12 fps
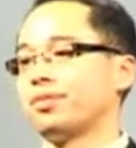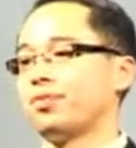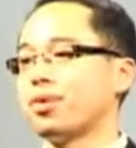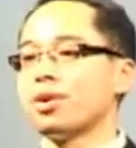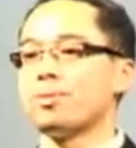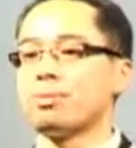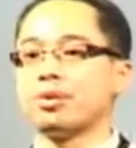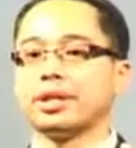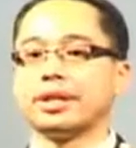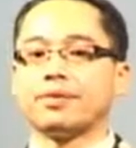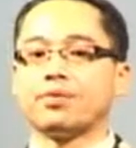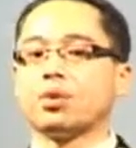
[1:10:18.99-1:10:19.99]
phone number,
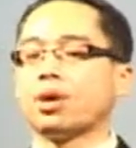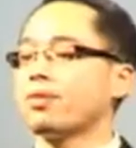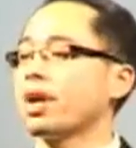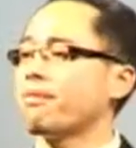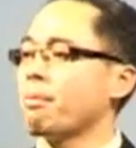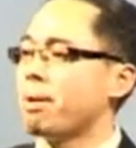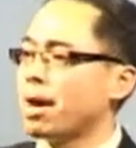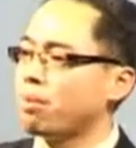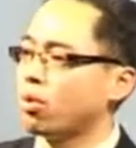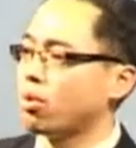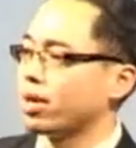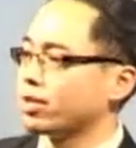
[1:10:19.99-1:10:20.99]
and if you ever have a
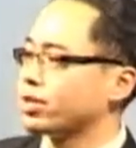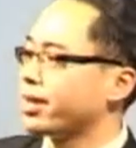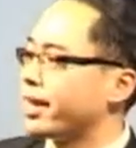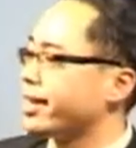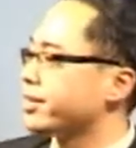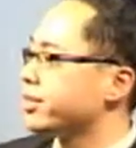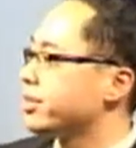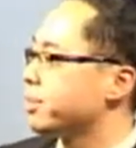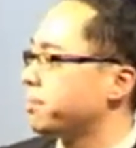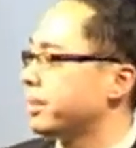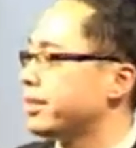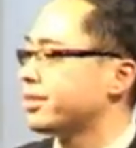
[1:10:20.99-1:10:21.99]
Bible question, I ask you to
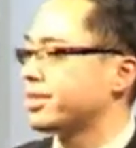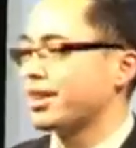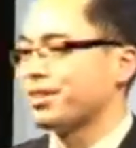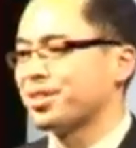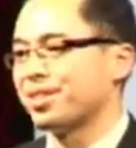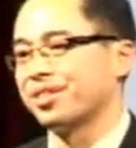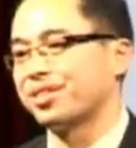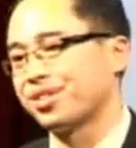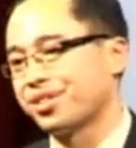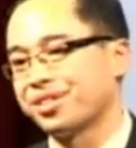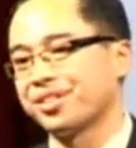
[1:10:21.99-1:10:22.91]
please stay in touch.